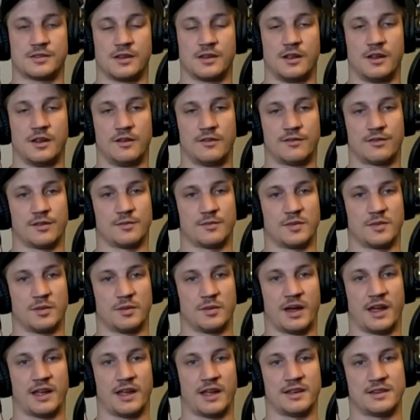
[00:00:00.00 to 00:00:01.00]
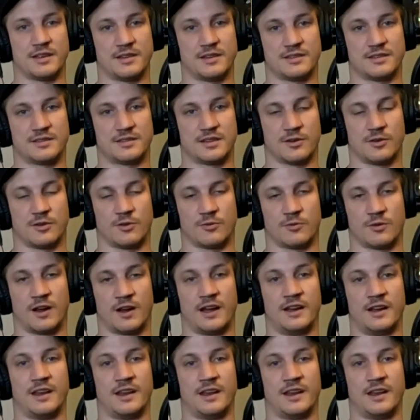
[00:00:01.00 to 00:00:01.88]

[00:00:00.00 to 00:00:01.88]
from the bicycle ride